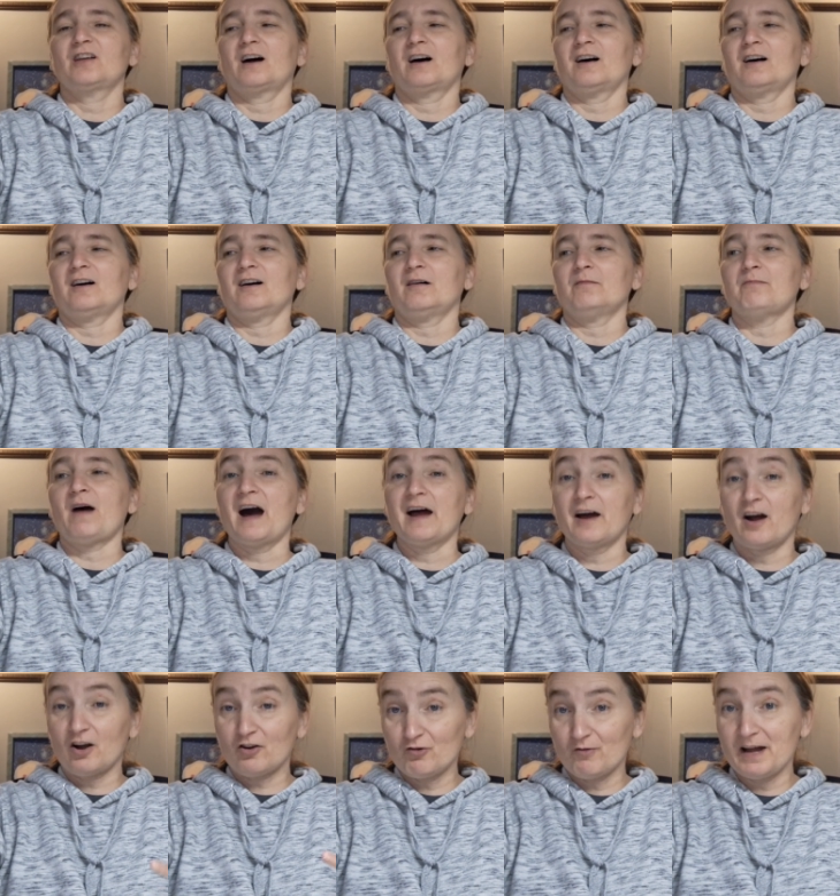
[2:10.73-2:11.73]
uh,
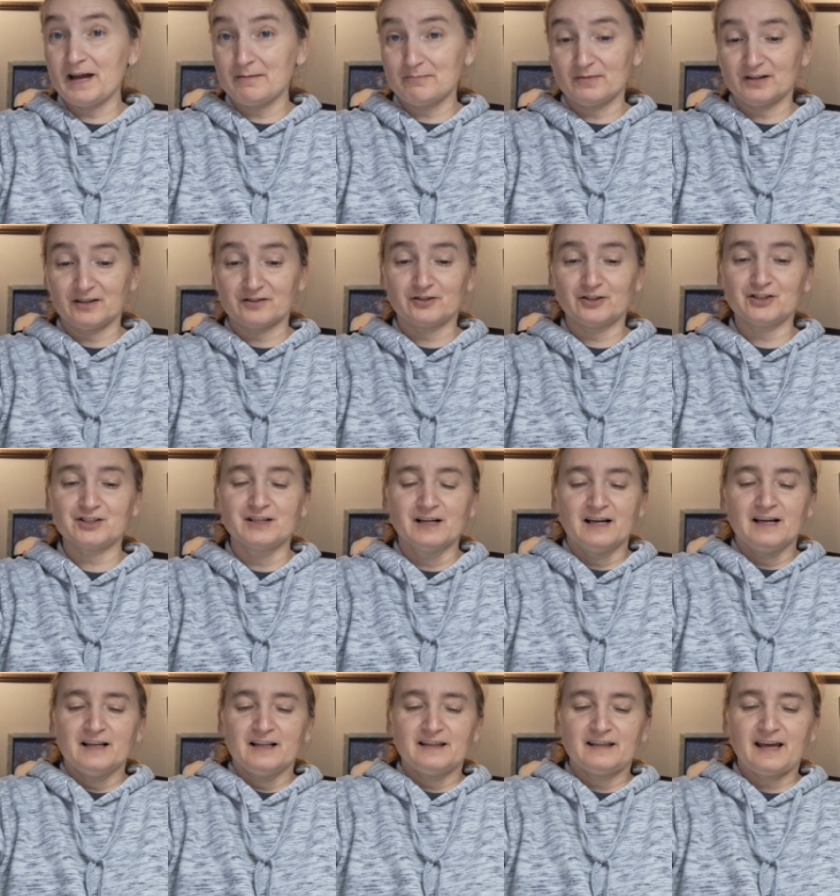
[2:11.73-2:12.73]
by our grandmothers
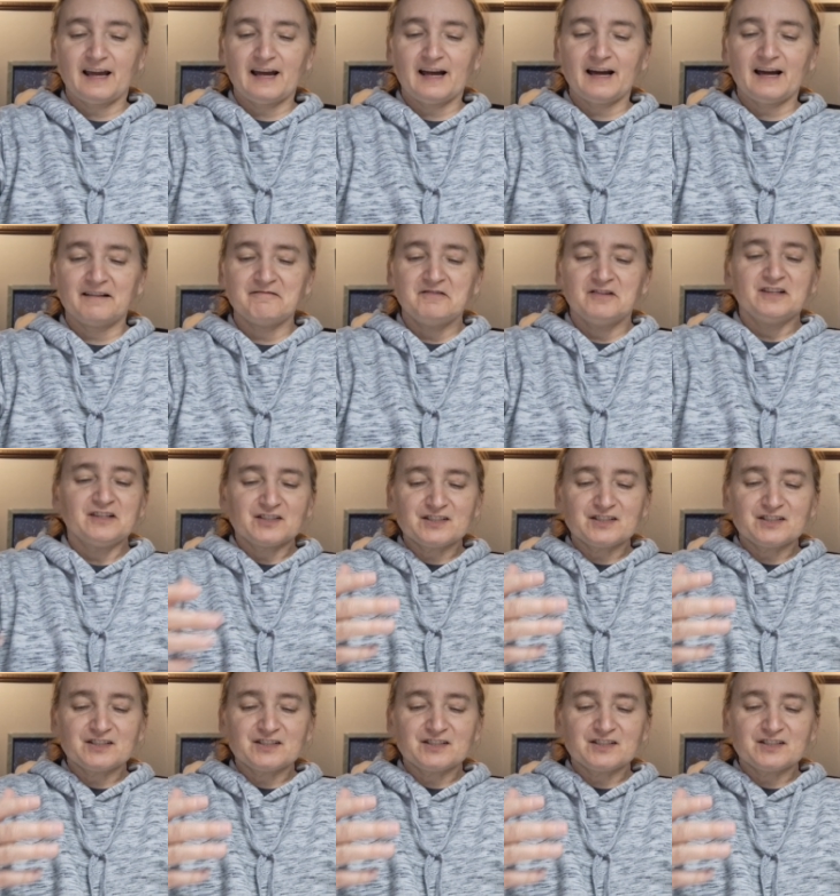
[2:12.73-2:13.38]
that